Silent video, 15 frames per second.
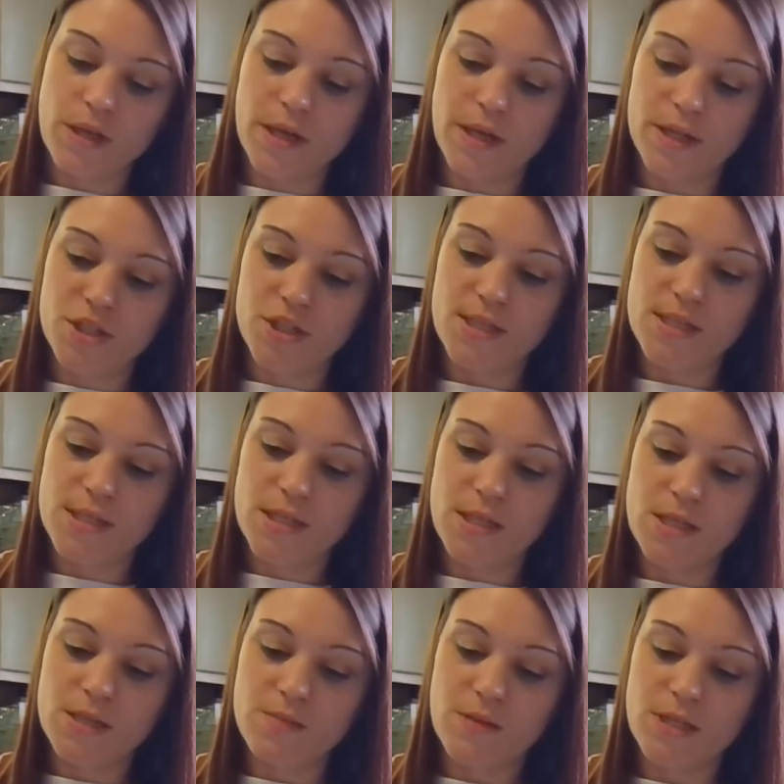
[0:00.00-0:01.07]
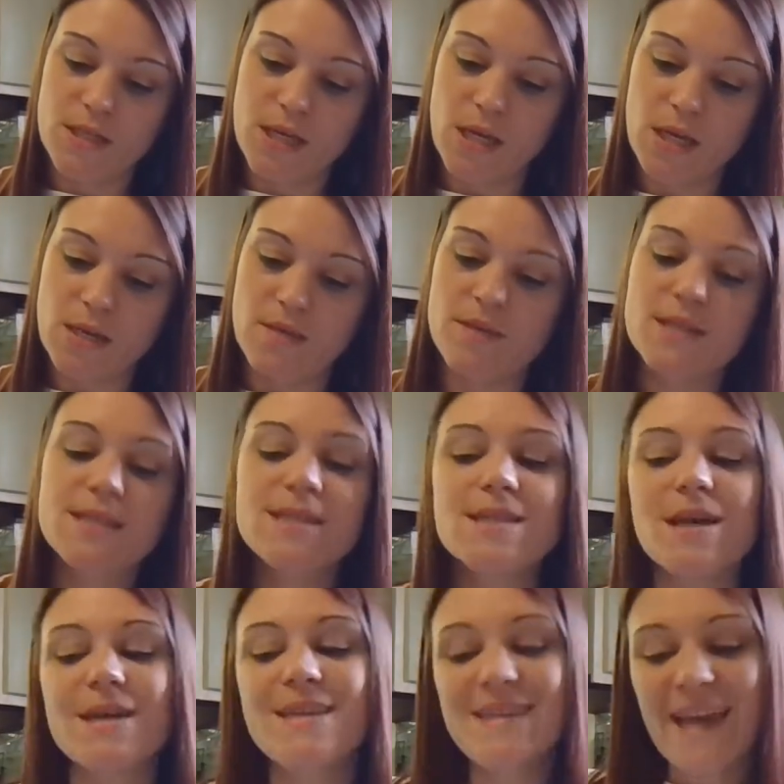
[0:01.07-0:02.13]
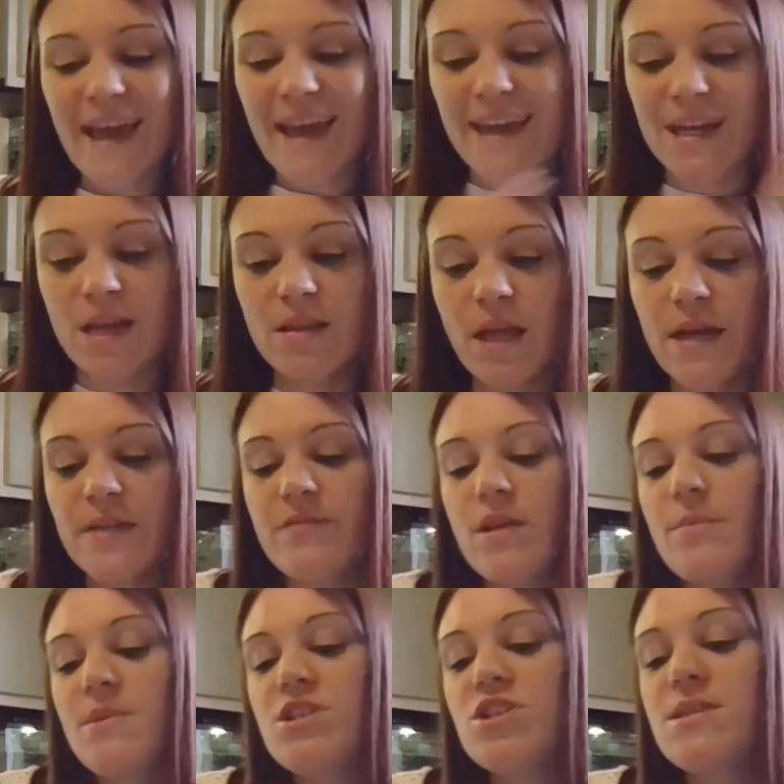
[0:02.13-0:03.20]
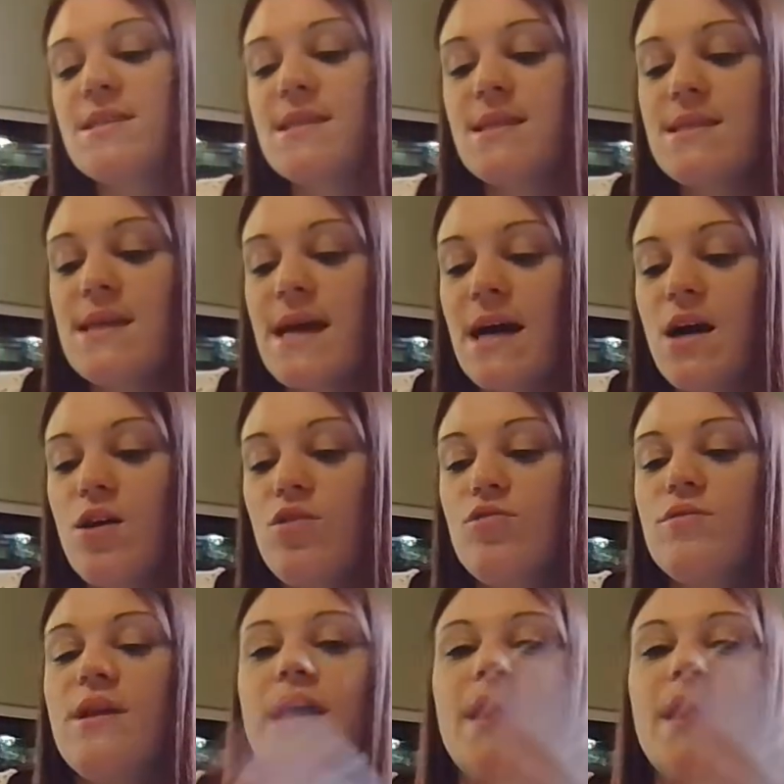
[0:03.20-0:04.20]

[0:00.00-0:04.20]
actions that need to be taken, this is, again, a lot of let me just sit down